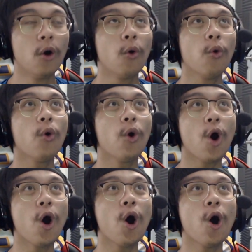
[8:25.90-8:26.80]

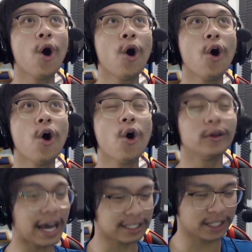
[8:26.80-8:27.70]

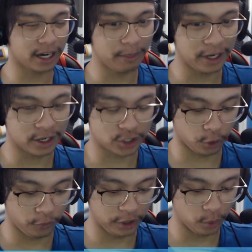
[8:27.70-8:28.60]
Woo! That's gonna be a
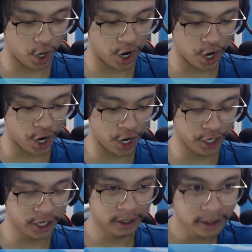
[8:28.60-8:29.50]
two v
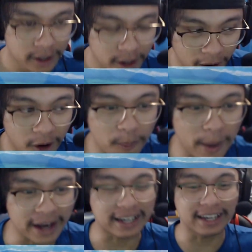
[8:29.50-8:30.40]
one! Oh
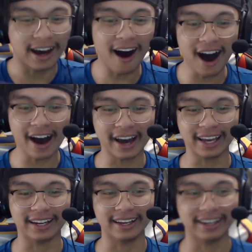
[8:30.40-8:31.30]
my
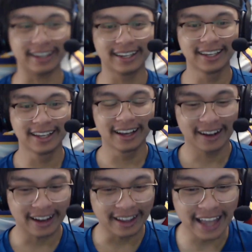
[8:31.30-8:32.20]
god!
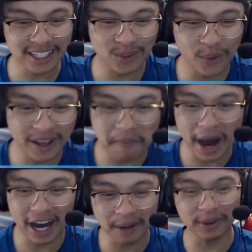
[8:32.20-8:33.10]
Next week
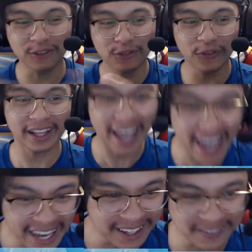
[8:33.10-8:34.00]
about to be
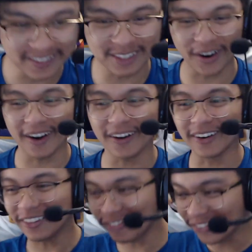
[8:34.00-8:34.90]
flames,
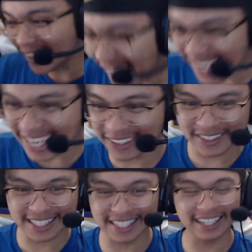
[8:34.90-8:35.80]
bro!
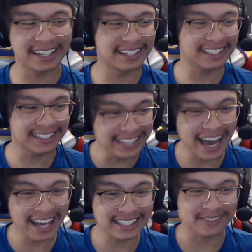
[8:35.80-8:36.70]
Flames!
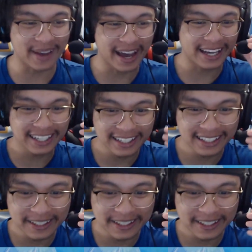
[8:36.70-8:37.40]
Yes, man!